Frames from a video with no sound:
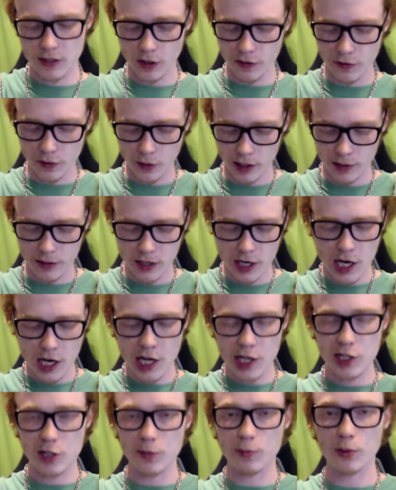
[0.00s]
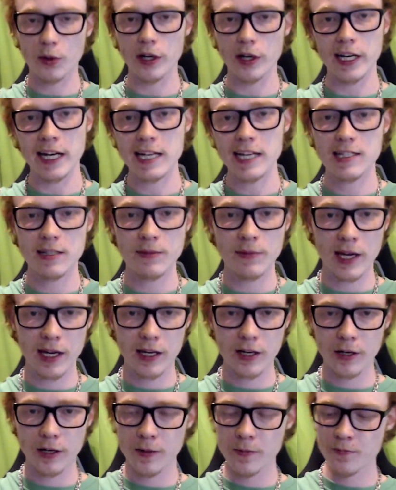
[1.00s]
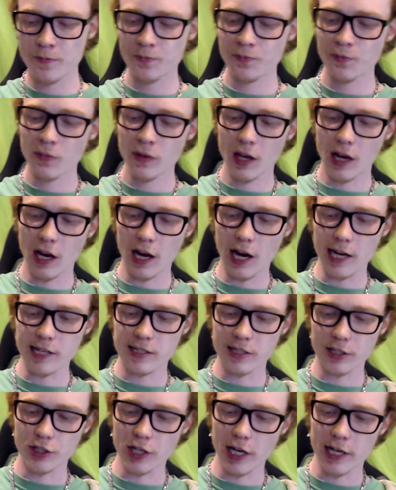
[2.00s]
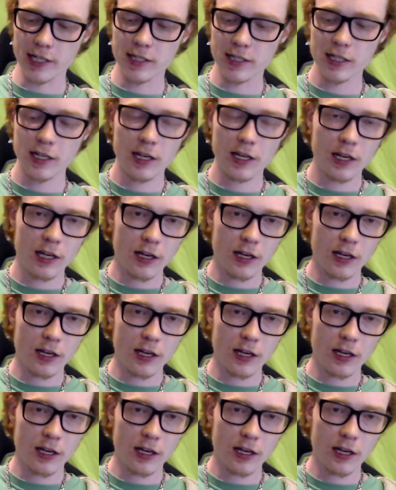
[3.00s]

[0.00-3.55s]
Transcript: so if you want to support an Etsy maker, I suggest